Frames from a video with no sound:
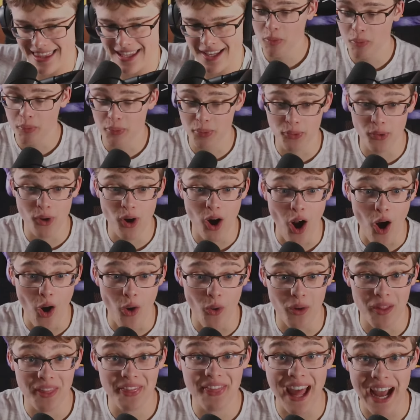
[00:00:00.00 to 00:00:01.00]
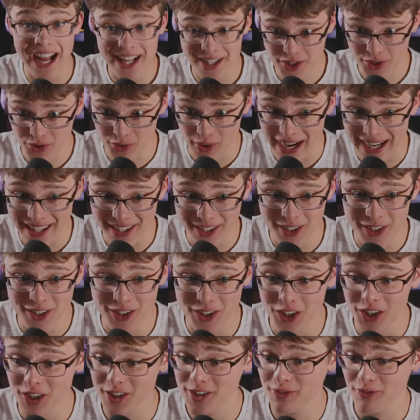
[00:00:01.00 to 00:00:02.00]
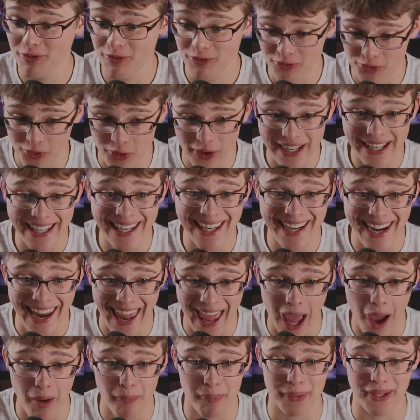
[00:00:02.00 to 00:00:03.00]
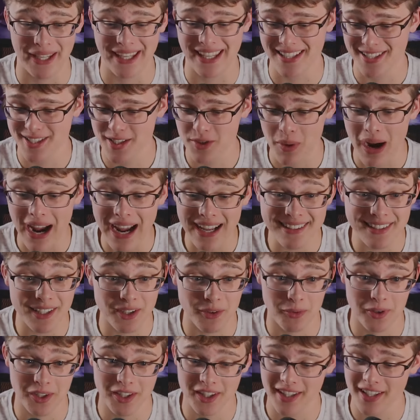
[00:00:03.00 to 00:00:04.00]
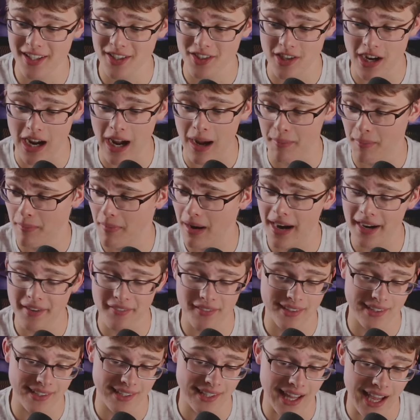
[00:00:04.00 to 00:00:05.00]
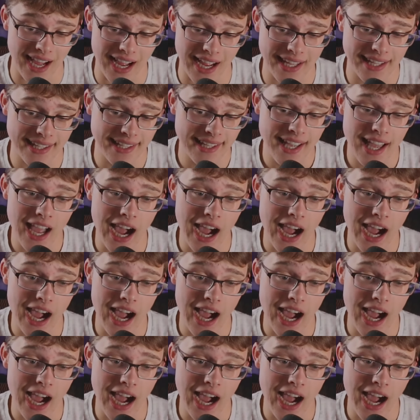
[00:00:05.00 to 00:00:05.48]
Bro, that trailer looked freaking epic, and Swagg did a really good job. I'm not even gonna lie.